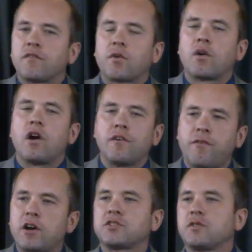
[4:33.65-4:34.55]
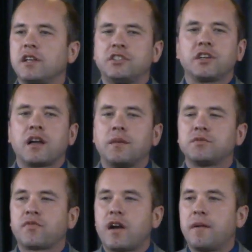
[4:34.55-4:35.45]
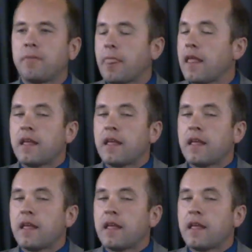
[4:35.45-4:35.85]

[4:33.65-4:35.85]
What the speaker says: for where all false religion comes from,